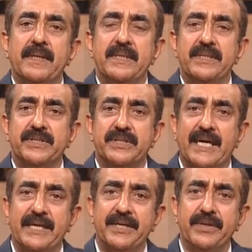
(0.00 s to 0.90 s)

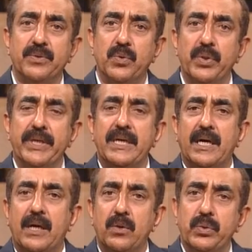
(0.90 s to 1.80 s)
started going
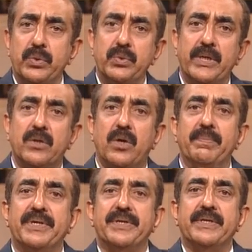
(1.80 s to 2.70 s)
out to the
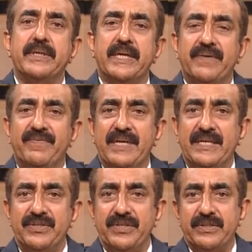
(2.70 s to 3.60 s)
community and
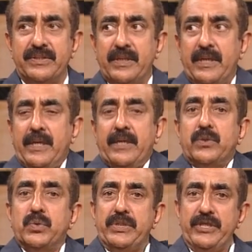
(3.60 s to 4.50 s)
villages
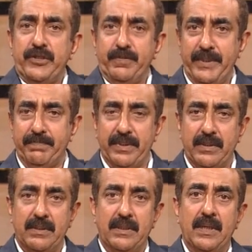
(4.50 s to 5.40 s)
to teach
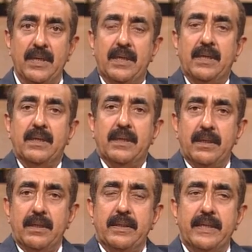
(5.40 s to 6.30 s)
people,
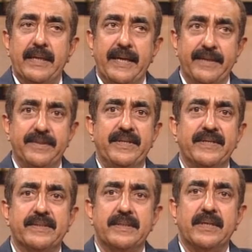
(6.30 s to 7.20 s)
and
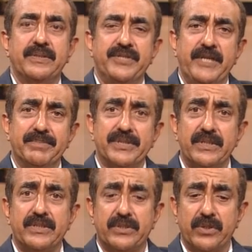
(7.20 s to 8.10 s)
this James
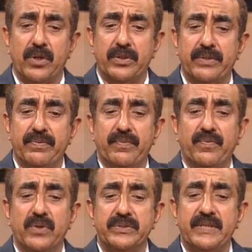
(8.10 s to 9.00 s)
Stott
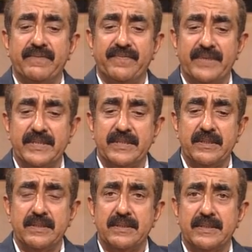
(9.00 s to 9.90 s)
was the first
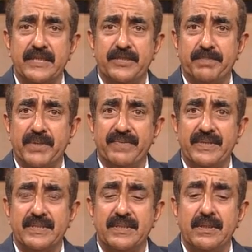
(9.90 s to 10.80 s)
such
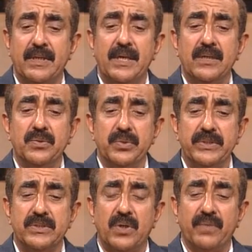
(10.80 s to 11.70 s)
professor, who
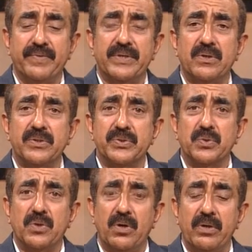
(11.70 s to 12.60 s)
is often also
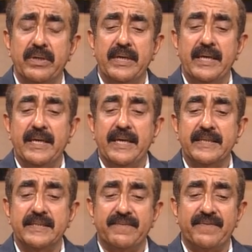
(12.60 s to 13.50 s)
called
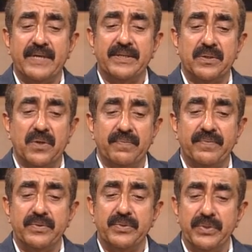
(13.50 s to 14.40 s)
as the father of
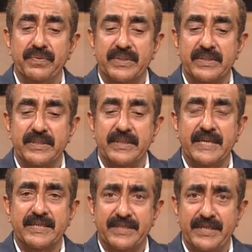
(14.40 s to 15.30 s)
university
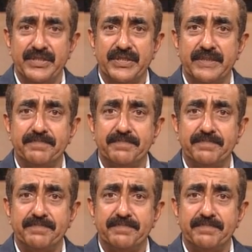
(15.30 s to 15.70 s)
extension.